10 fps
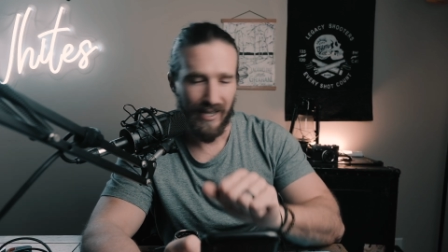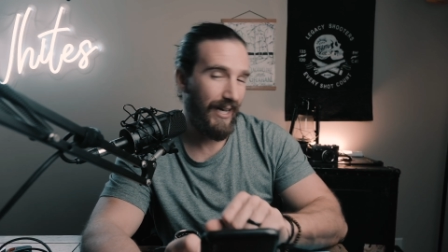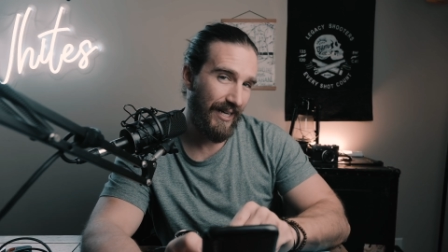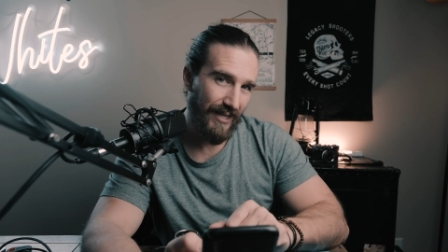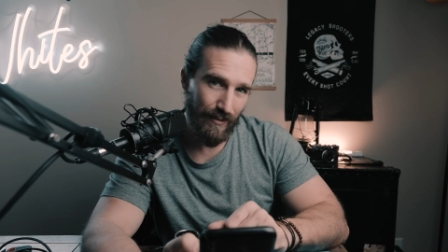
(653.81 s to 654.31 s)

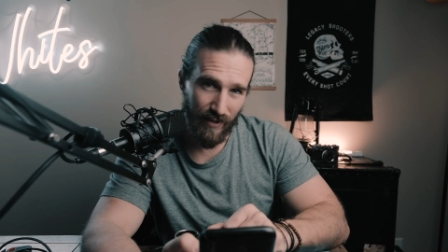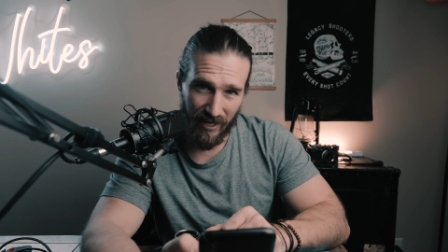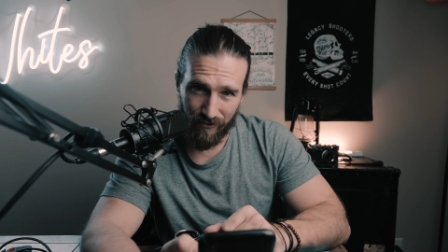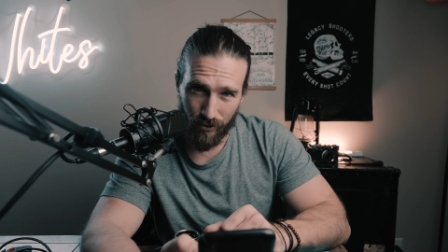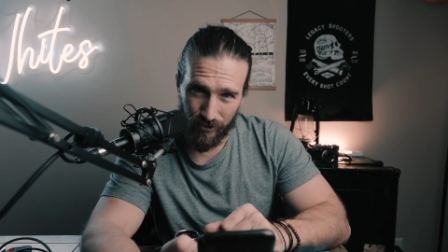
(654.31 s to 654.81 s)
in the
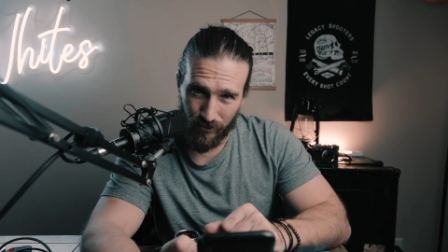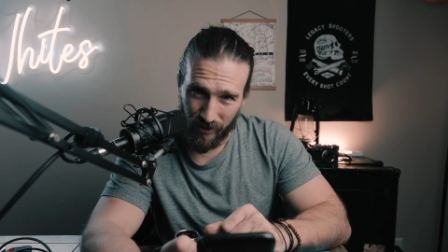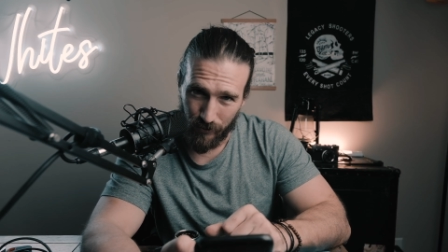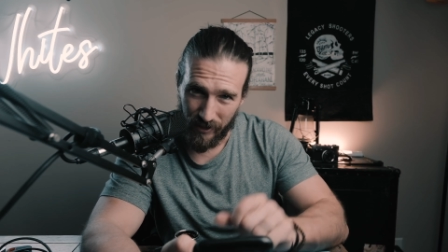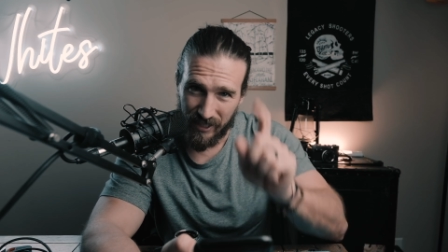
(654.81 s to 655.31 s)
My Photo
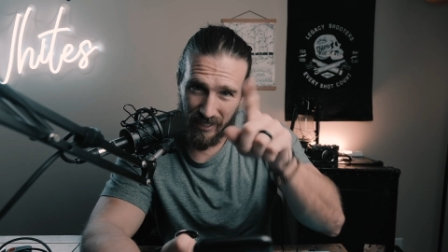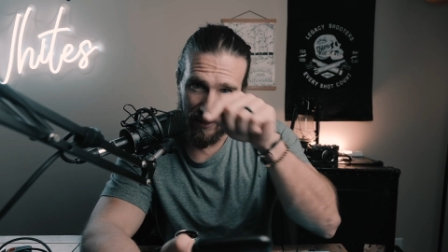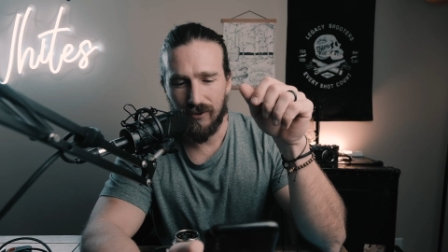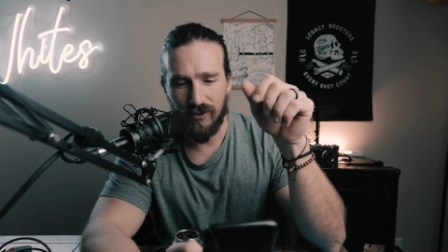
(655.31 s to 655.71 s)
2020 challenge.